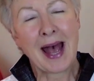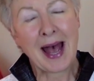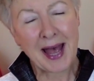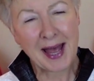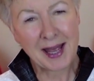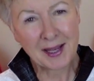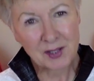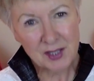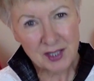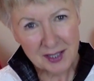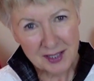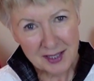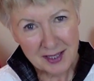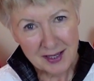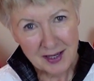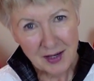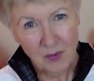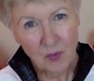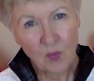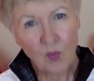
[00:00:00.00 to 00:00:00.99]
And
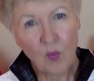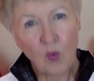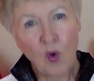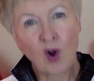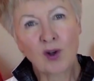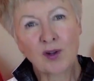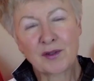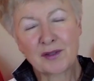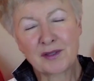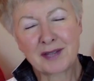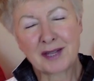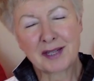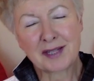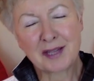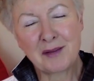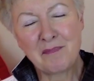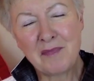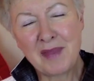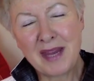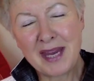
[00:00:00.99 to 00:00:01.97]
what does
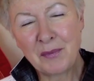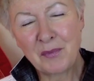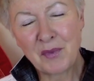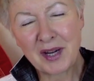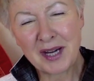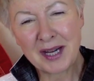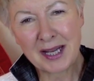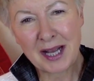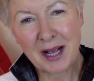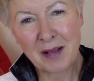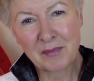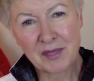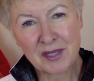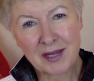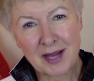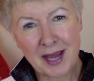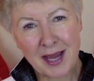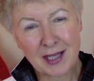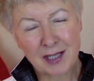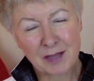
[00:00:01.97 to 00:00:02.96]
it mean when it comes
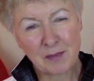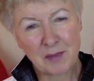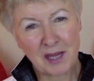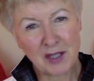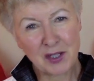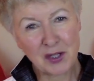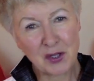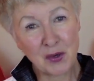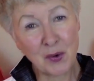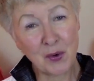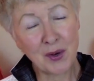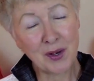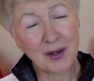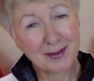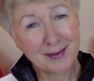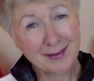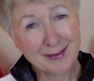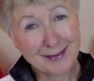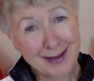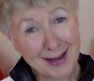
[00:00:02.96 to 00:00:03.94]
to aspect your
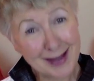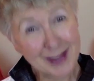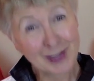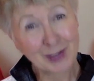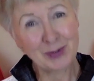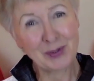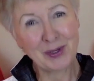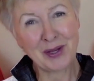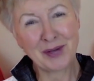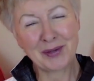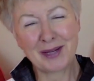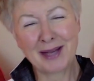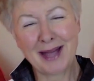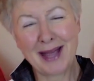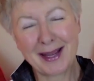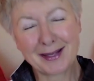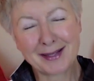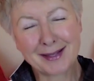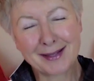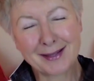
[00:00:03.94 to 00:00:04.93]
natal nodal
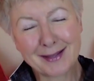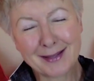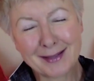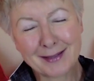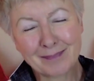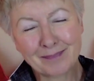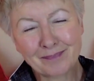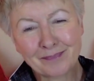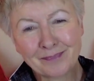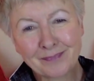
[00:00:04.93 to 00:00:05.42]
axis